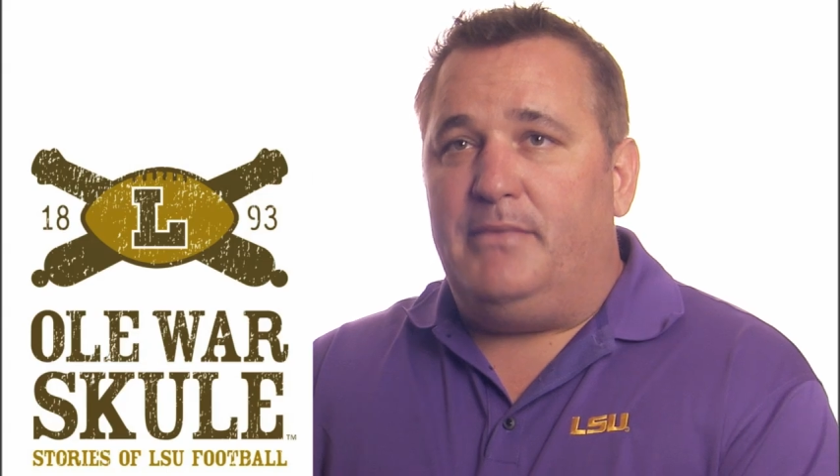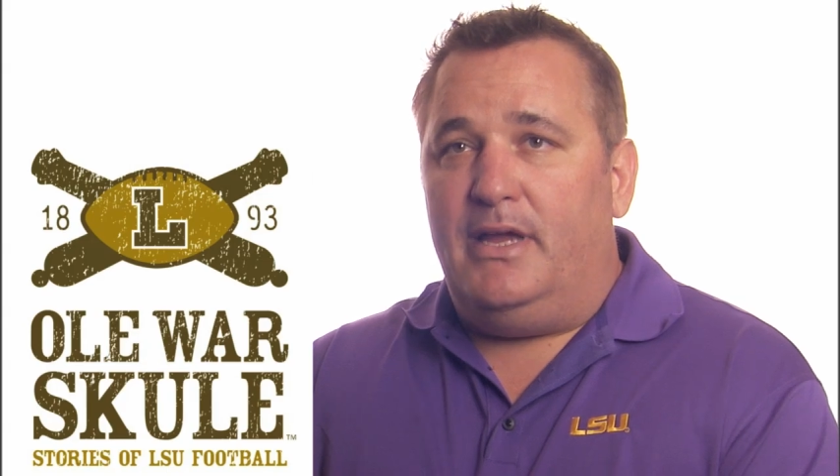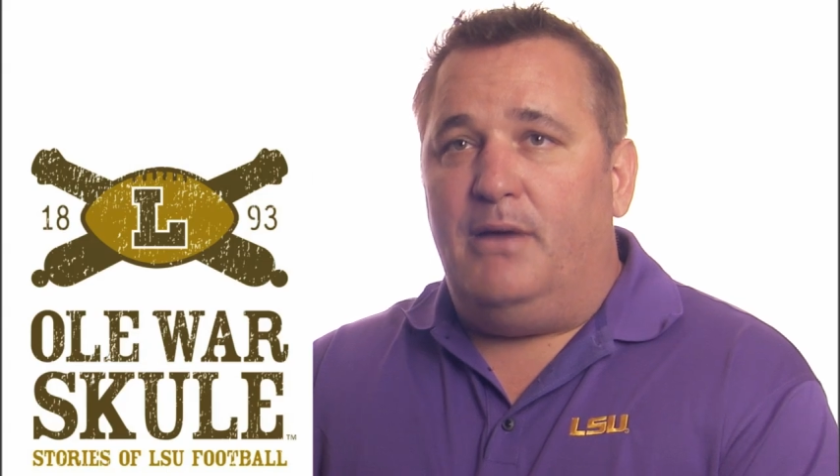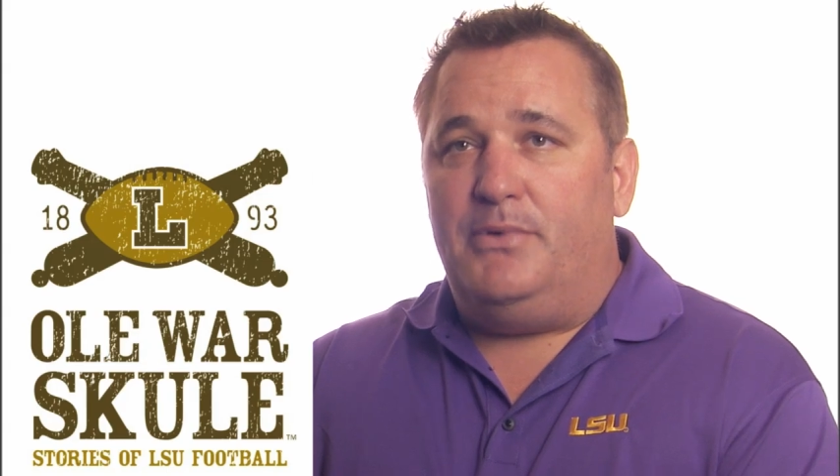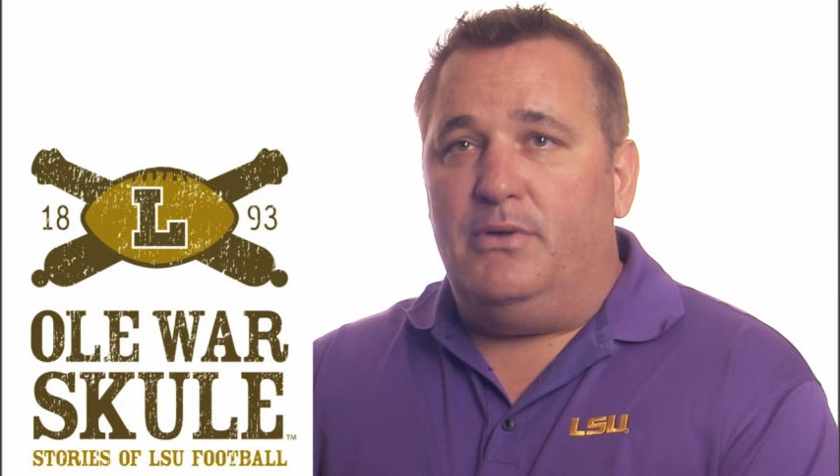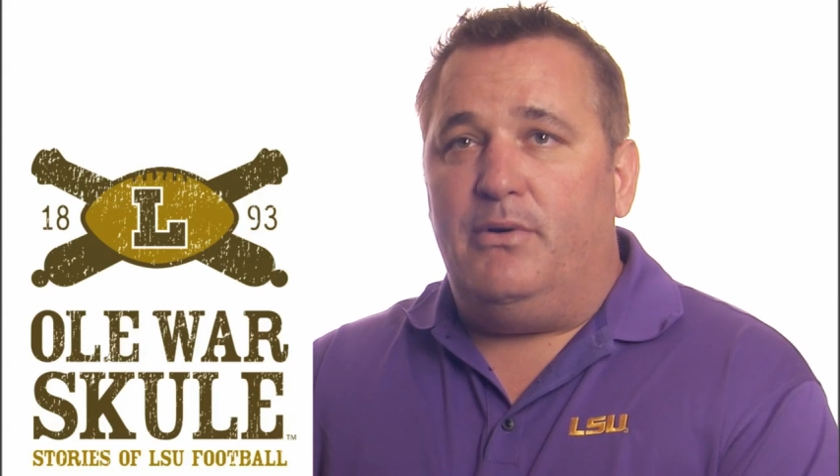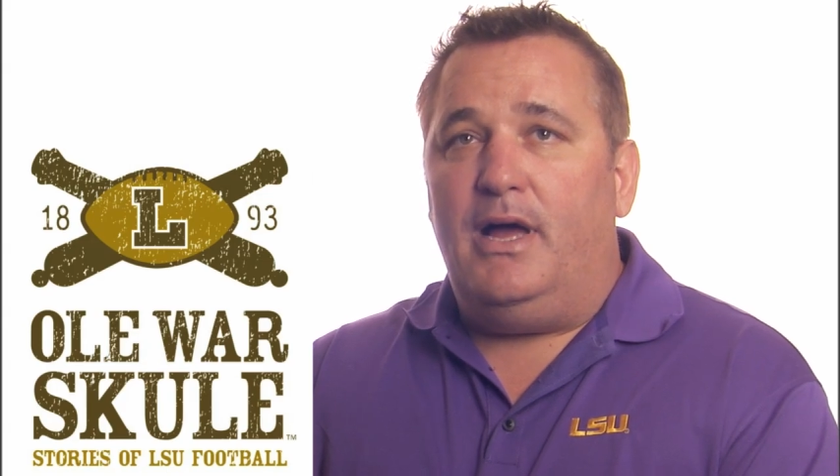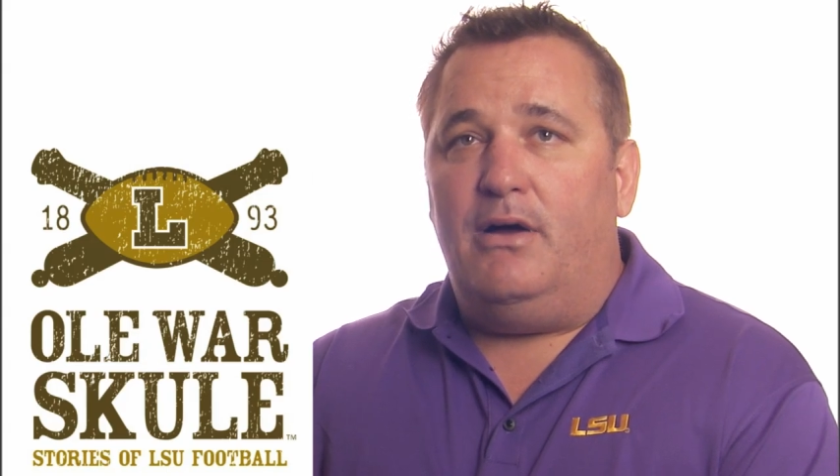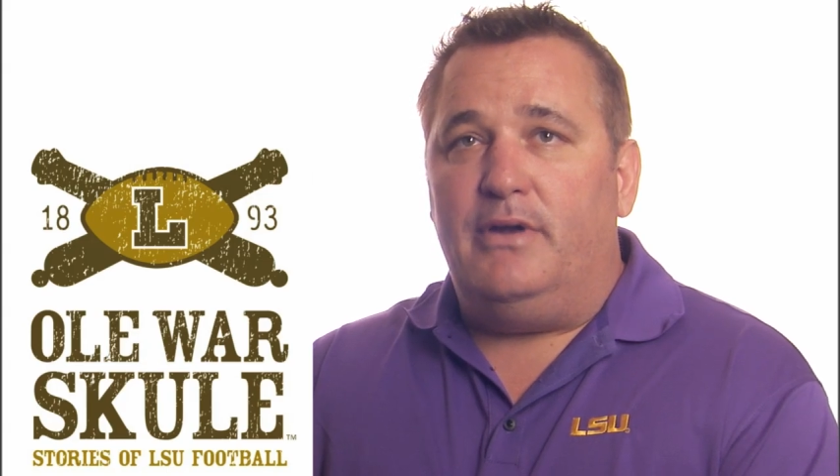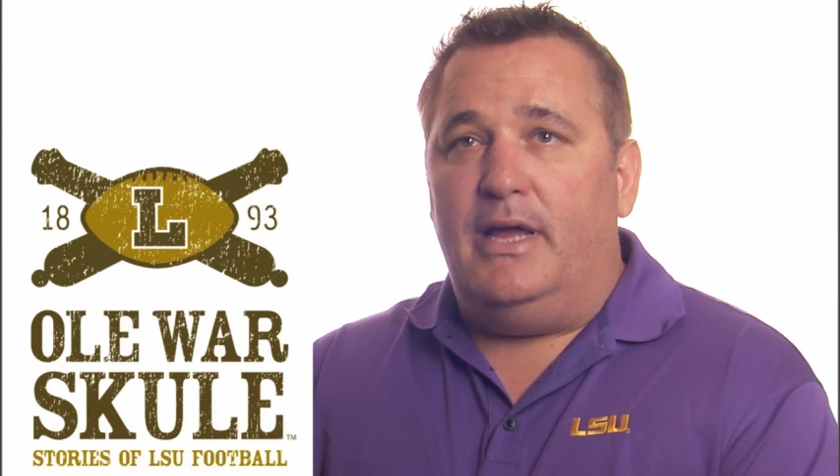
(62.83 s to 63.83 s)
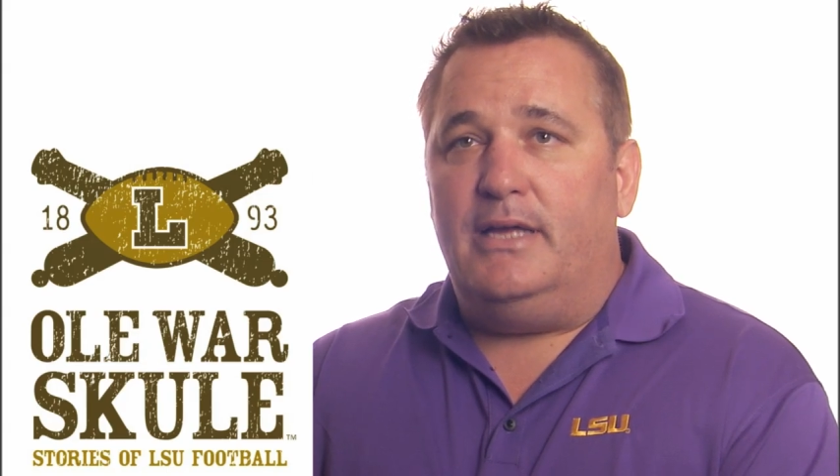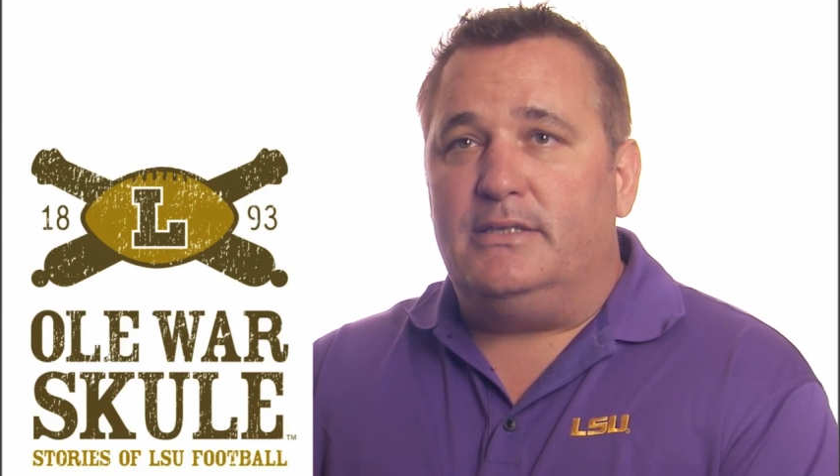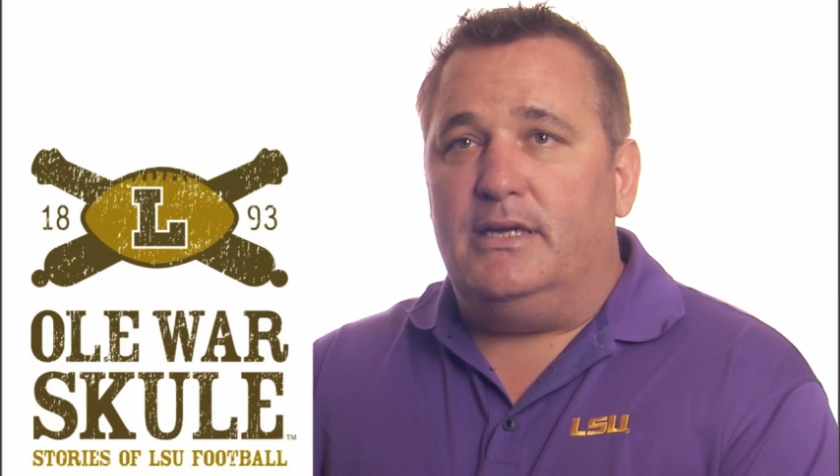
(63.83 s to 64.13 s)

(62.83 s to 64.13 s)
to help you out as